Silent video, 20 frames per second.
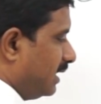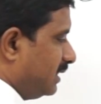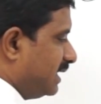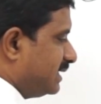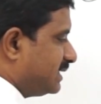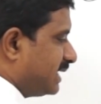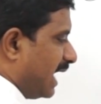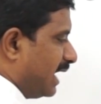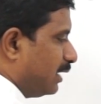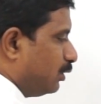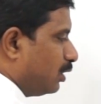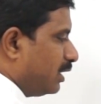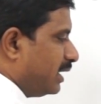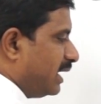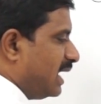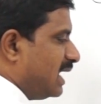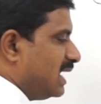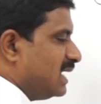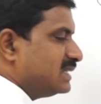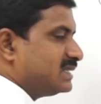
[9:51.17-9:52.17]
This hydrogen
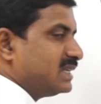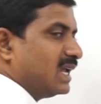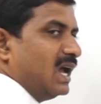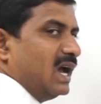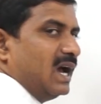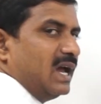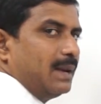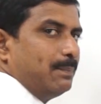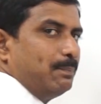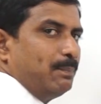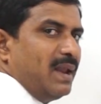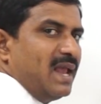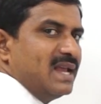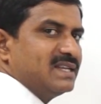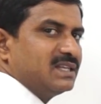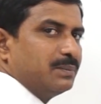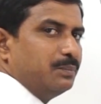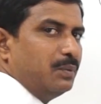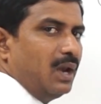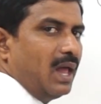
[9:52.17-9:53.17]
is
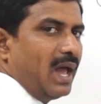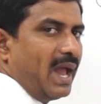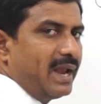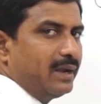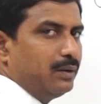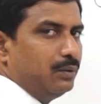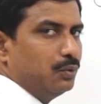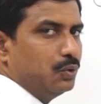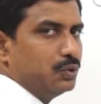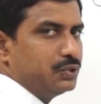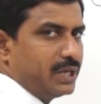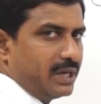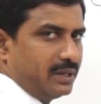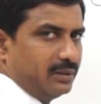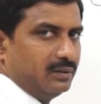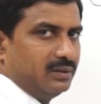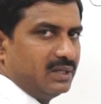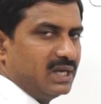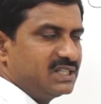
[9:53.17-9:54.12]
replaceable hydrogen.